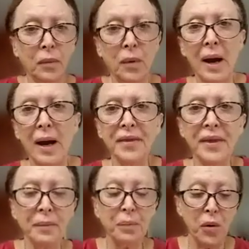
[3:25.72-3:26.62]
Well, I
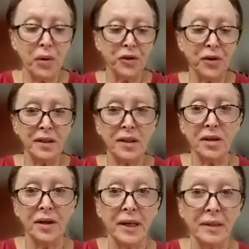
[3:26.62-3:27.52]
think poetry is
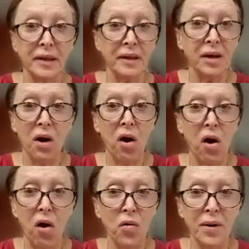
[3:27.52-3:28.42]
connected
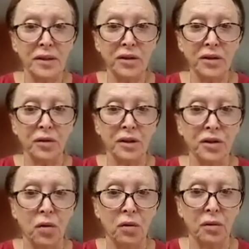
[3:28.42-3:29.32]
always to the
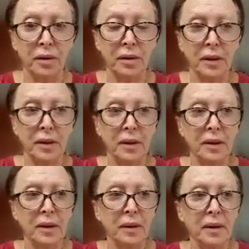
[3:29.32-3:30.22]
soul.
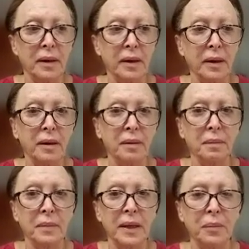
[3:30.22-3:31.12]

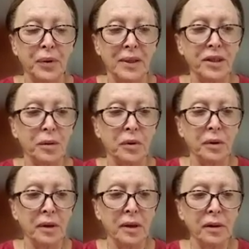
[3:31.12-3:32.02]
In
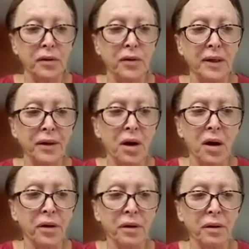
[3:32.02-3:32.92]
principle, you
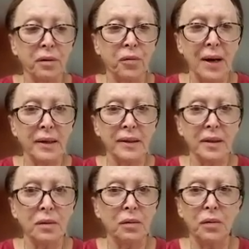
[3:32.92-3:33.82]
cannot write
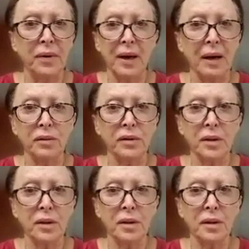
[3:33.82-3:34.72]
without
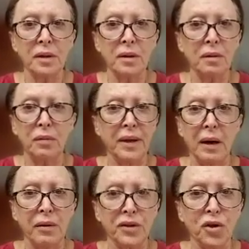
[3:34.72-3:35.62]

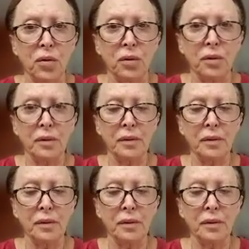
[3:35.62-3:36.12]
a soul.